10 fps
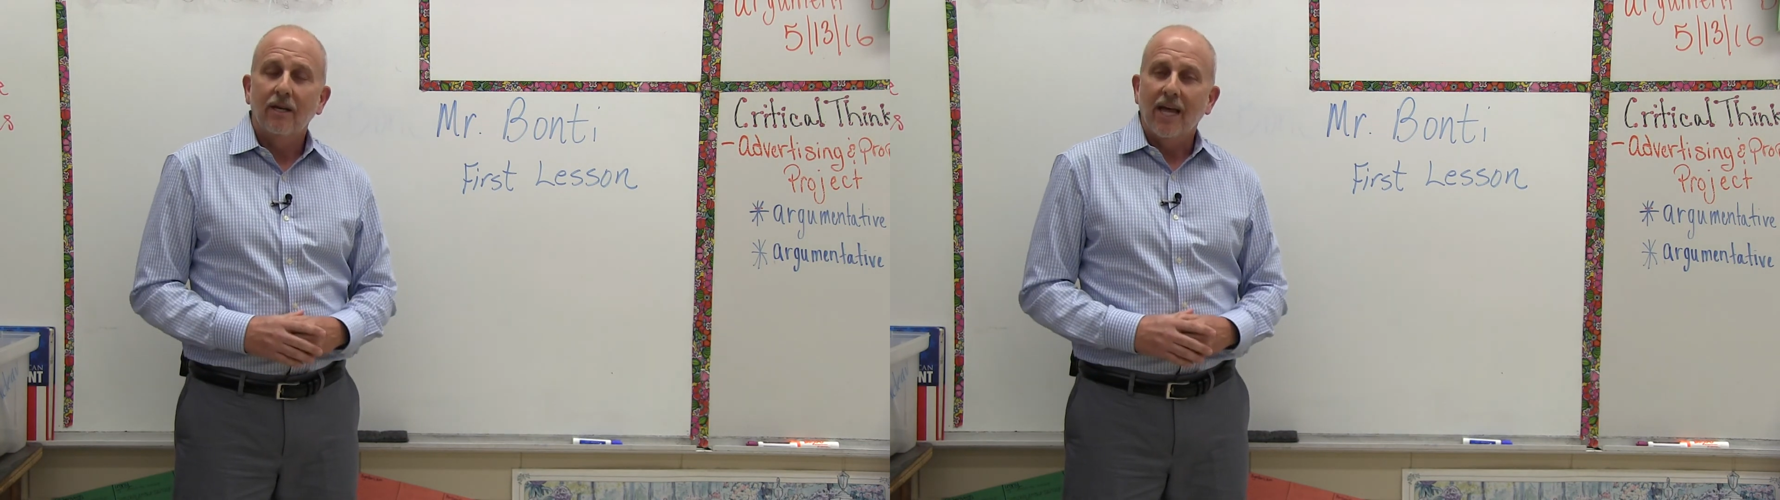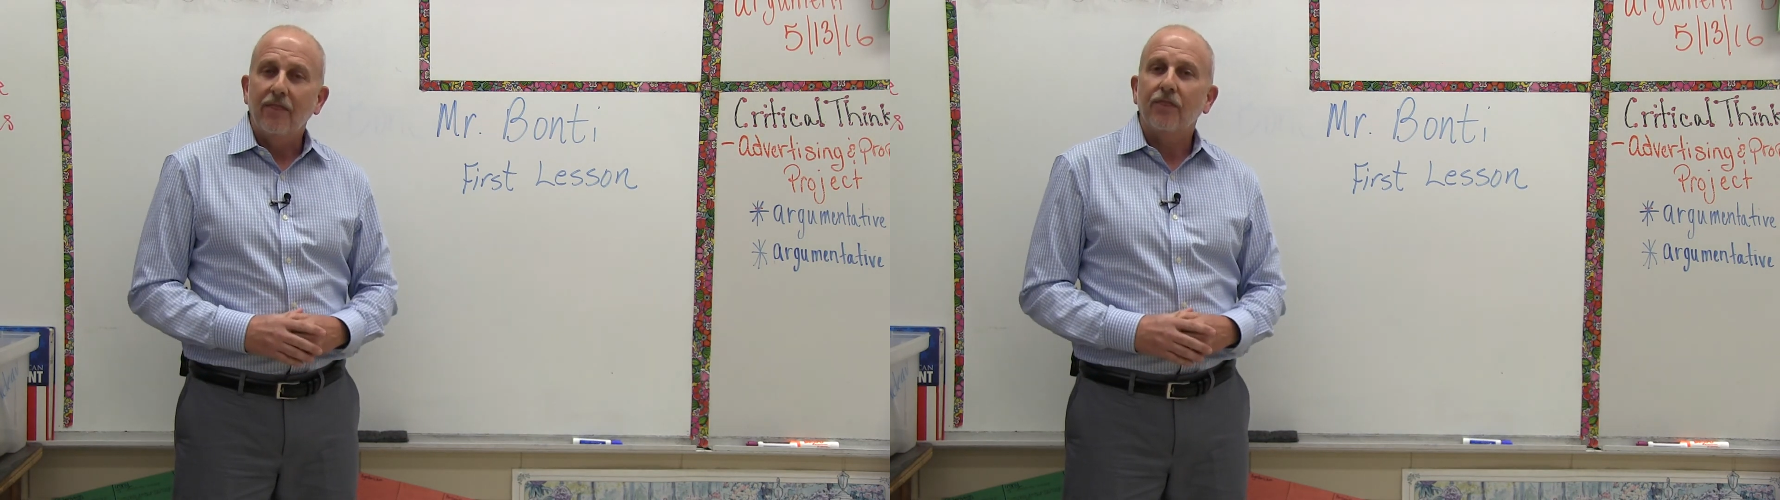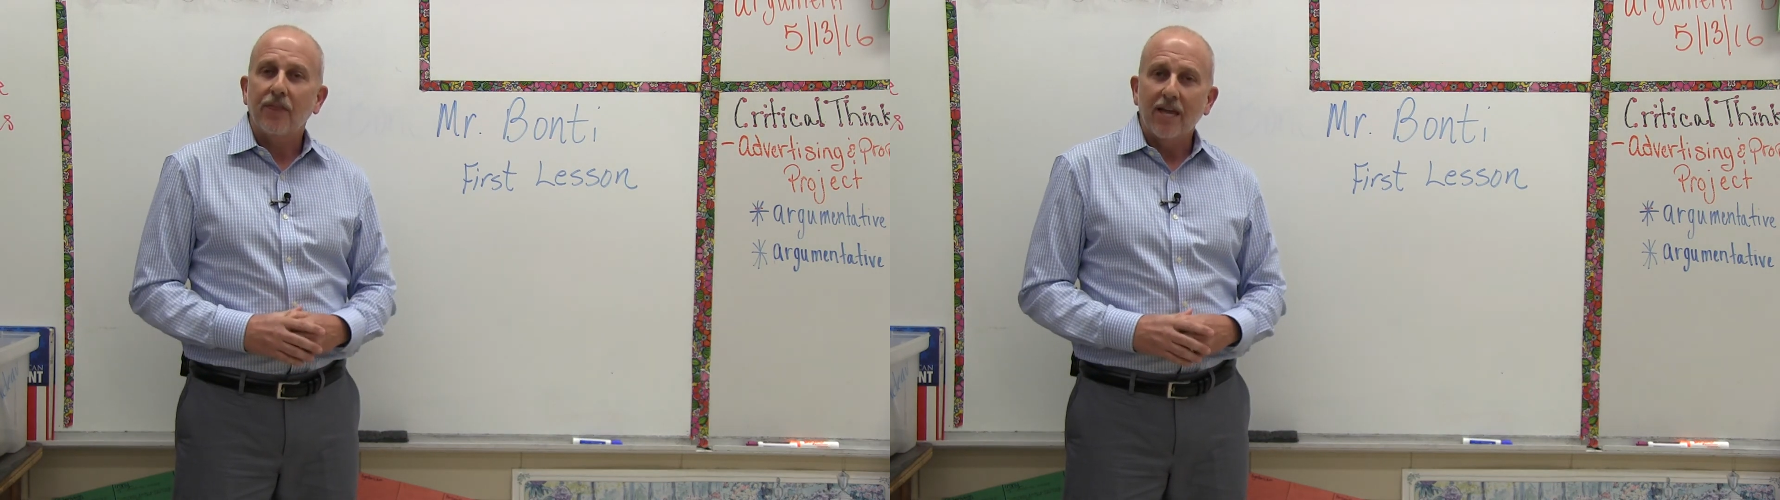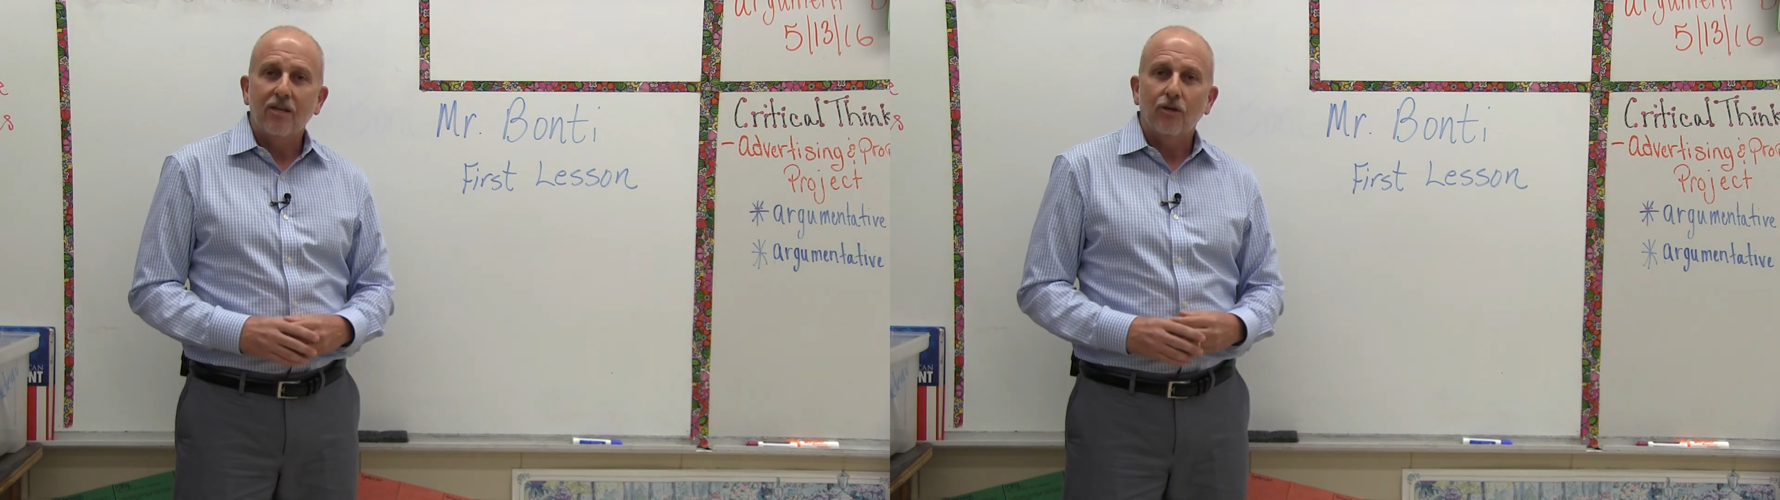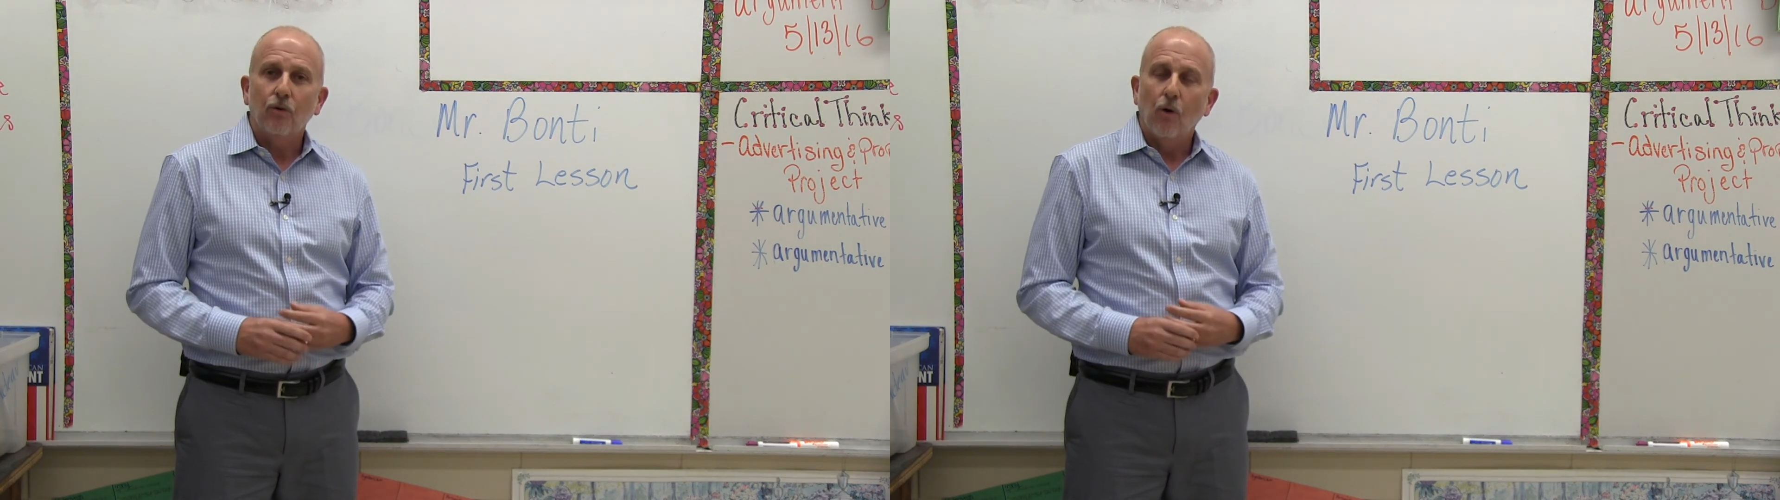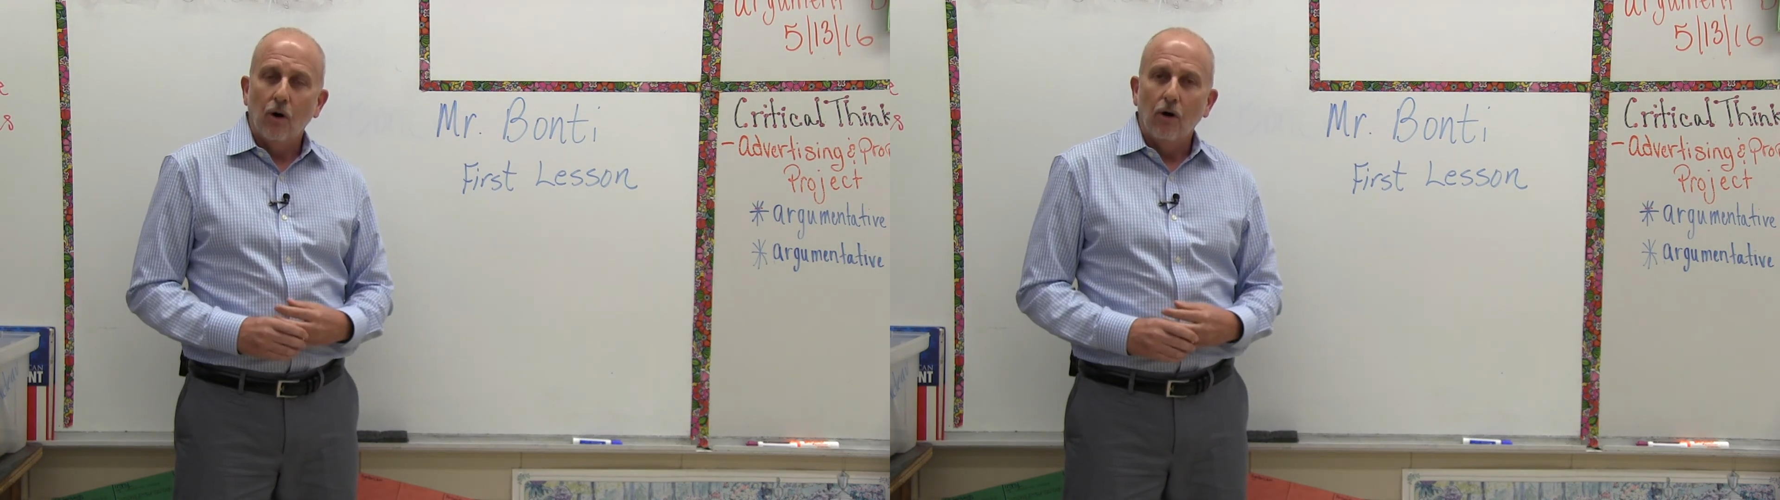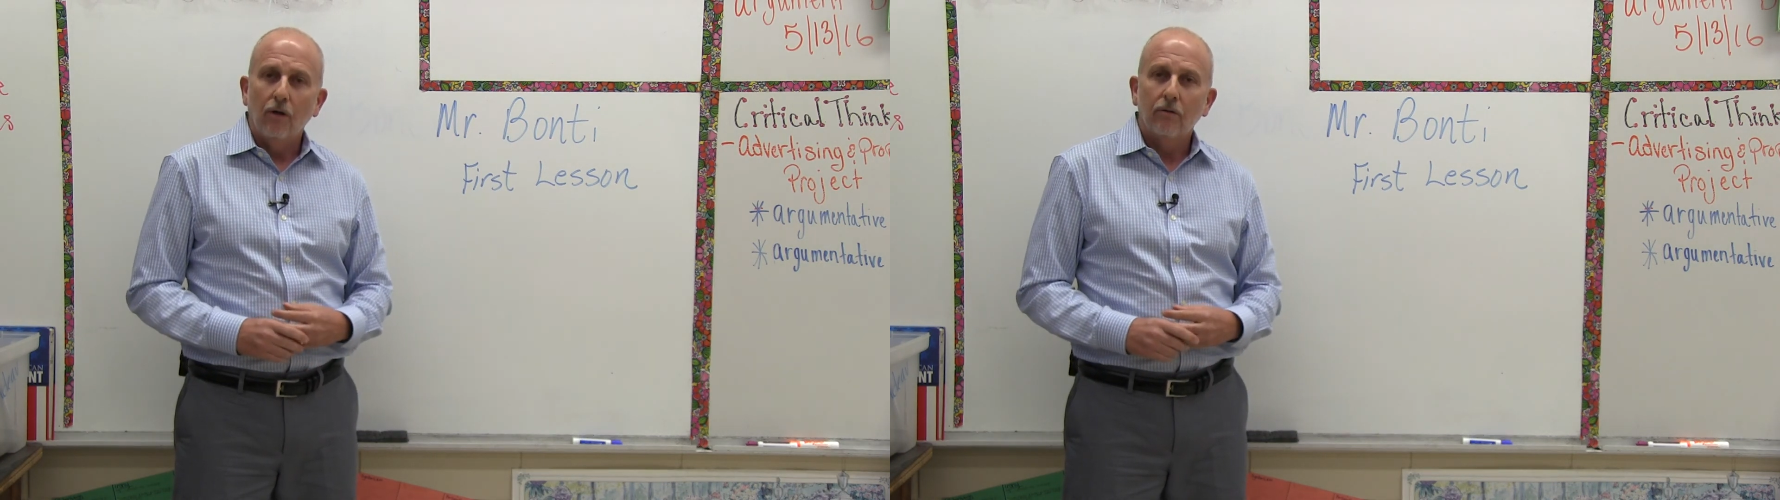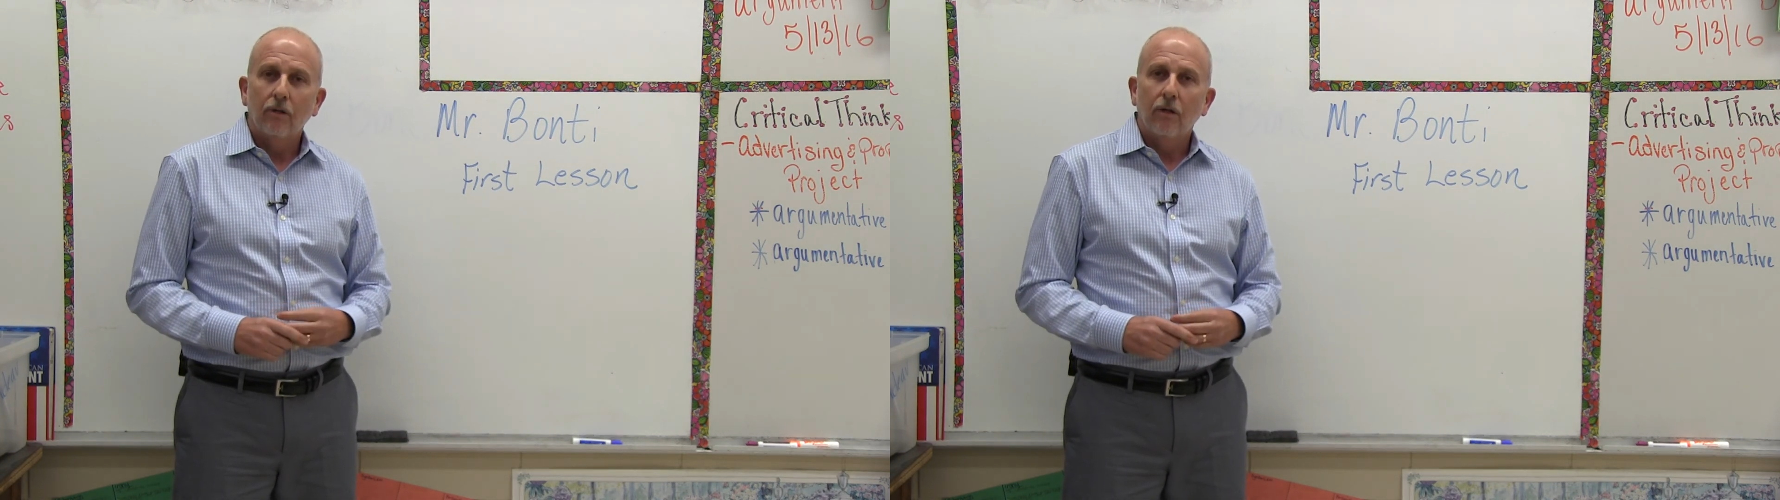and thank you
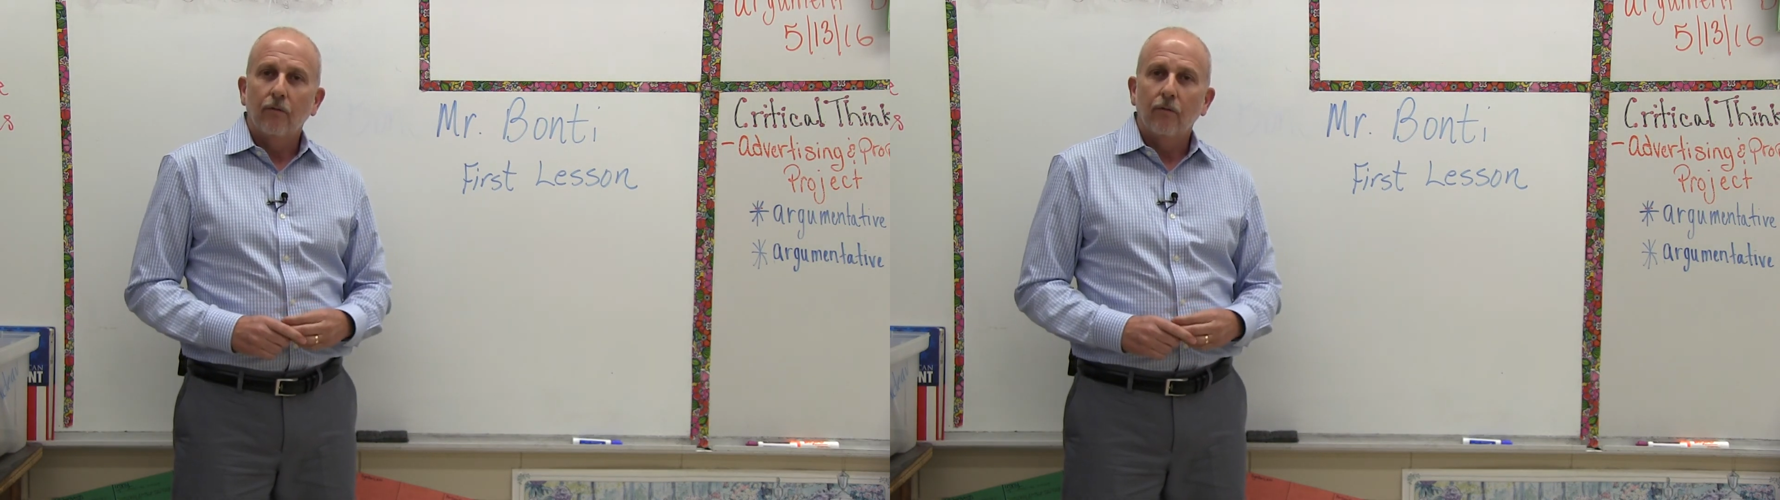all